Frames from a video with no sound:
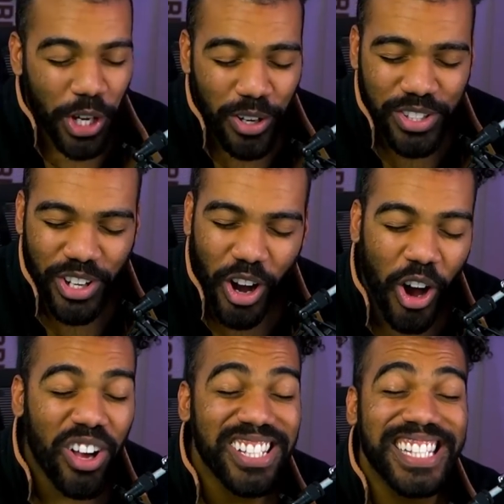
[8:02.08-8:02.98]
those are
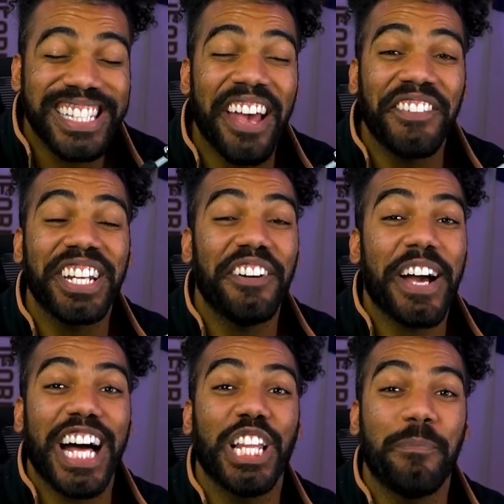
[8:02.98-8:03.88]
all seven of
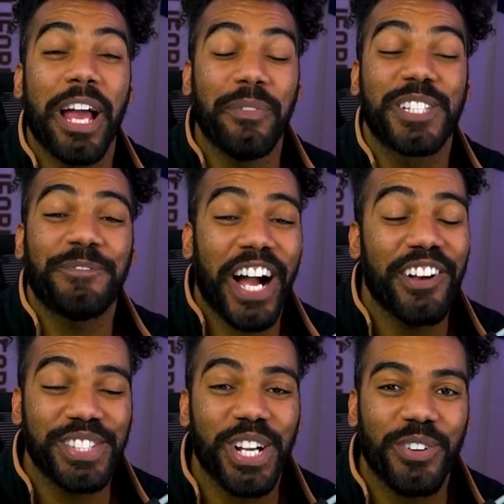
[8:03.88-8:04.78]
Alabama's
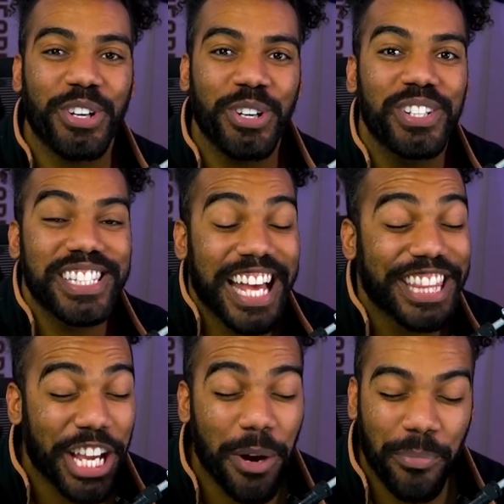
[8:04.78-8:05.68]
five-star recruits
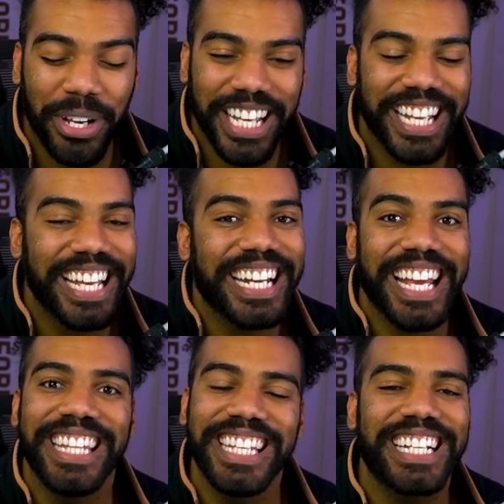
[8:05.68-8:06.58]
that they are bringing in
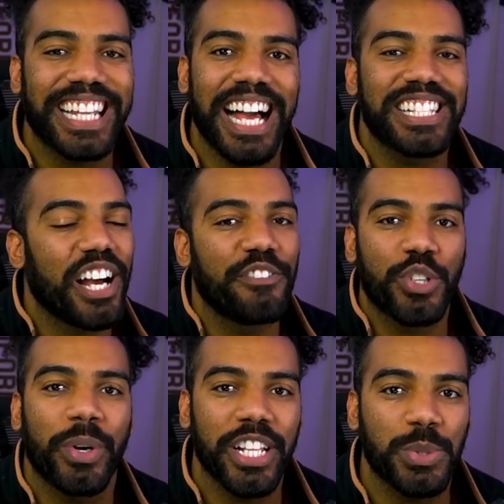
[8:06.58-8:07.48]
in the class of
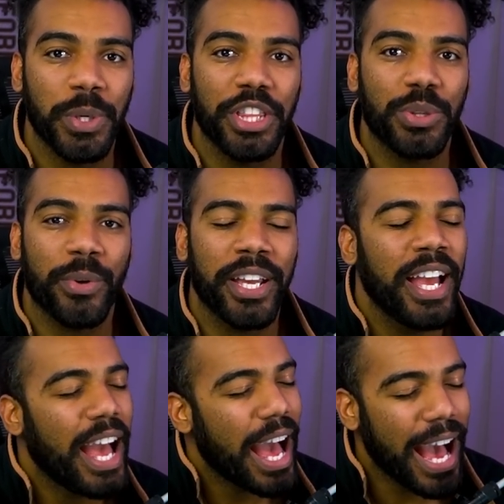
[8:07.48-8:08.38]
2023.